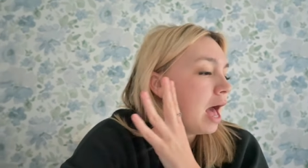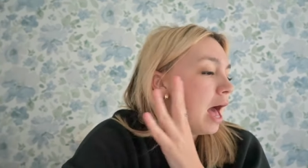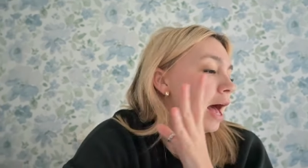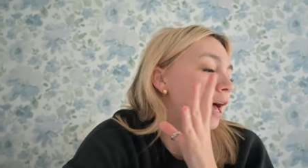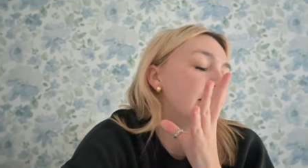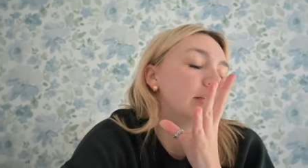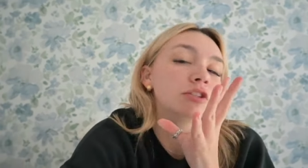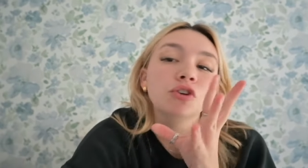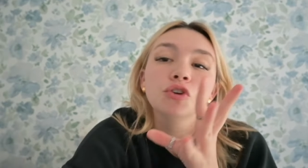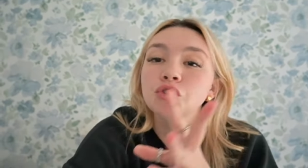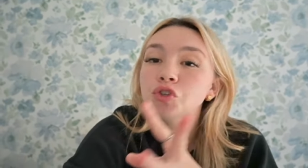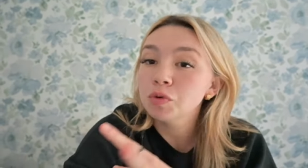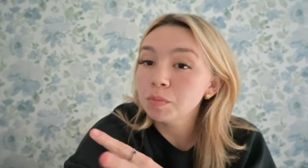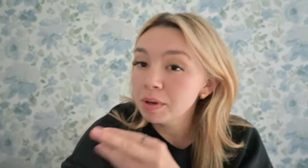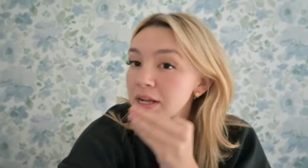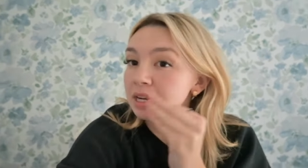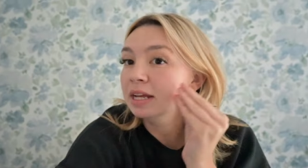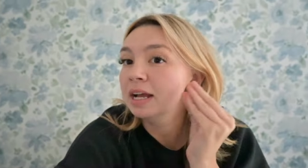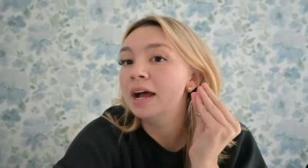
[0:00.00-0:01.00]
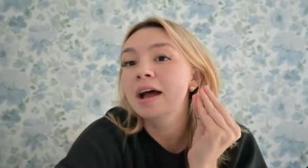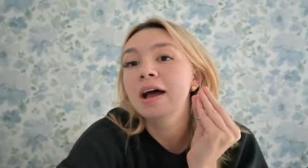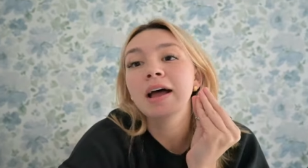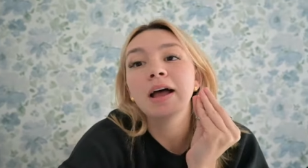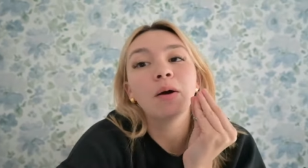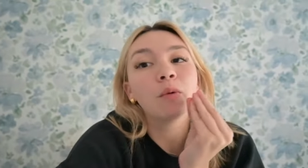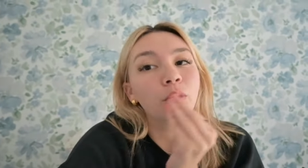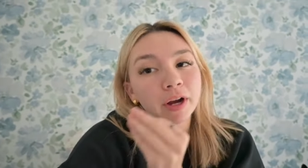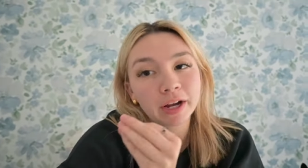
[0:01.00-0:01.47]
and social media
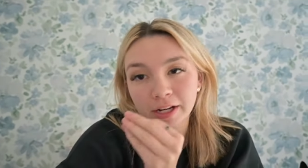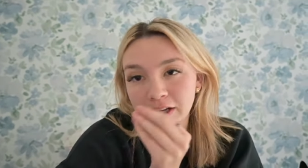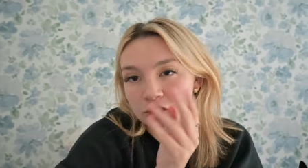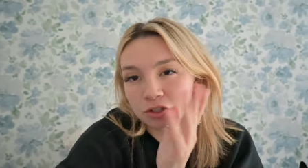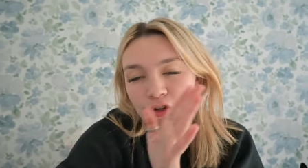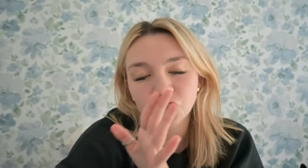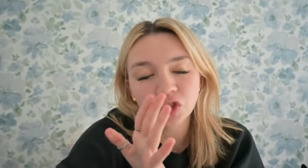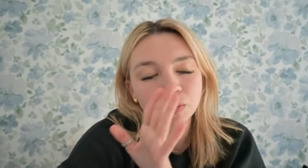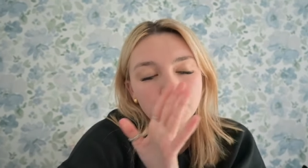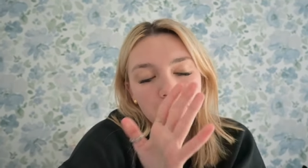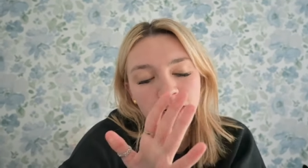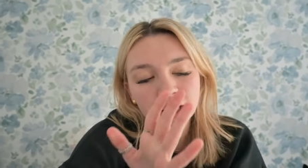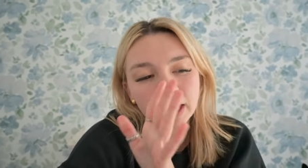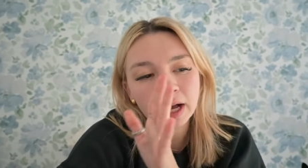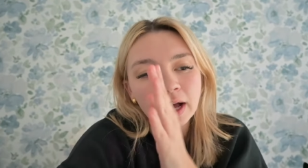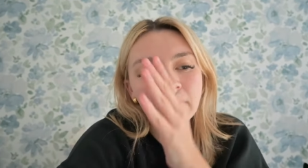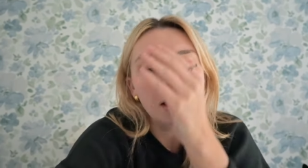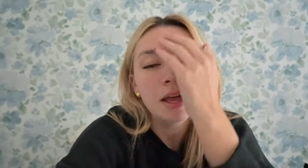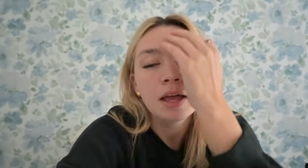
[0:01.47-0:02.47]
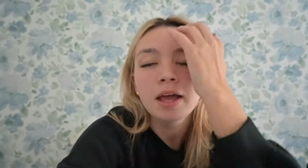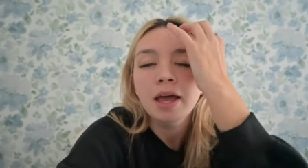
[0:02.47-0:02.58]
and working in social media